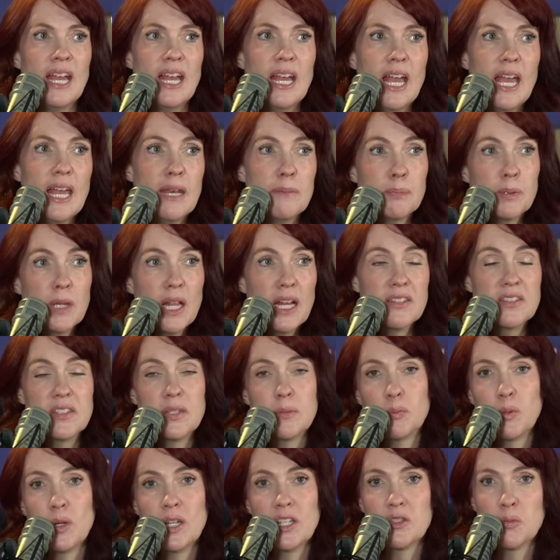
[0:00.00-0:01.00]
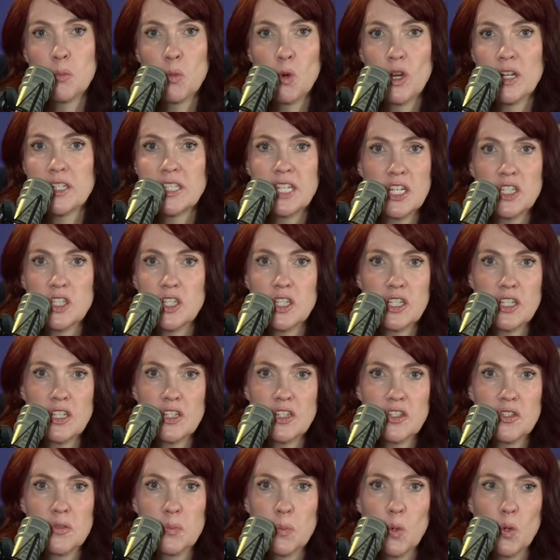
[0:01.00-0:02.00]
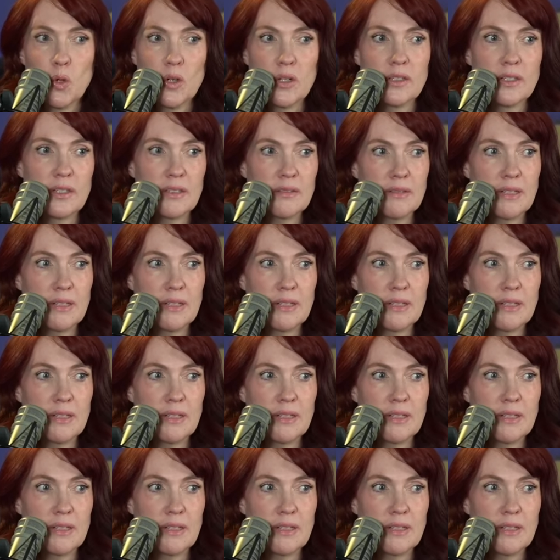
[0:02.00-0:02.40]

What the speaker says: And plus, it brings more attention to the sport.